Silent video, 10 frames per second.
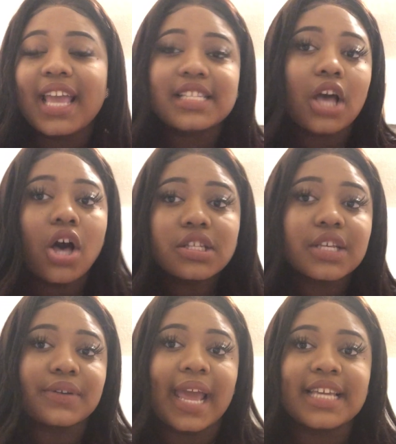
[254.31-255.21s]
is
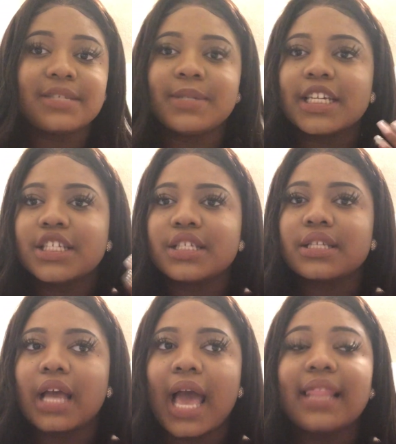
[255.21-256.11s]
also nice,
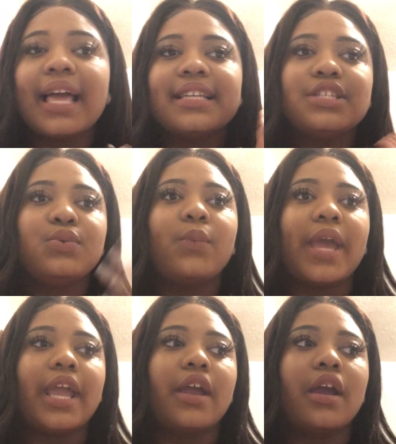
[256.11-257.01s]
because I like to
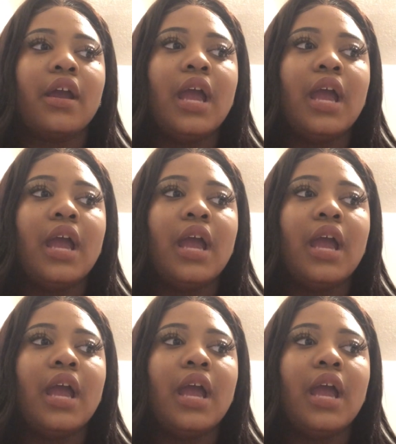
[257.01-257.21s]
wear